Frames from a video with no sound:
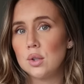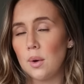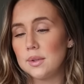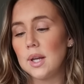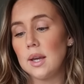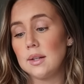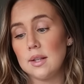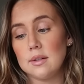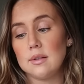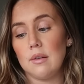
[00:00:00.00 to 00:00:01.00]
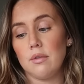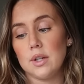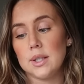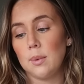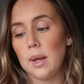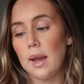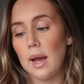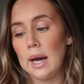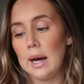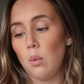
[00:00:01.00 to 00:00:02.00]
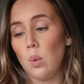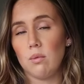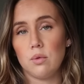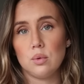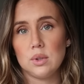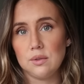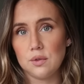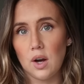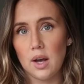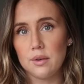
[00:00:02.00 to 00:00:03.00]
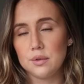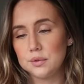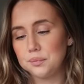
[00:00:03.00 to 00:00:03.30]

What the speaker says: So I was taken to the delivery suite at 1:45